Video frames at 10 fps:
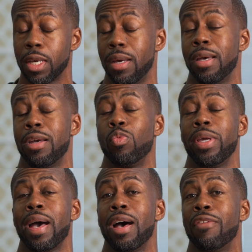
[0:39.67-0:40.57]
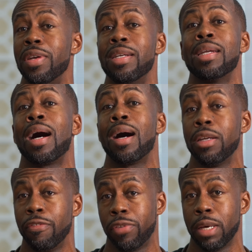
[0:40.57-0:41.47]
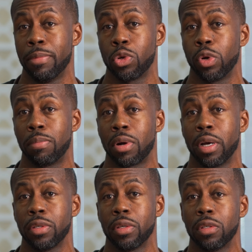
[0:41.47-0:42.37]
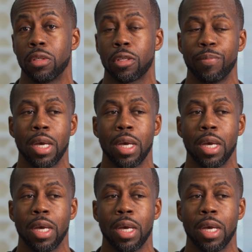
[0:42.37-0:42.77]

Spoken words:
and we have non-inflammatory processes.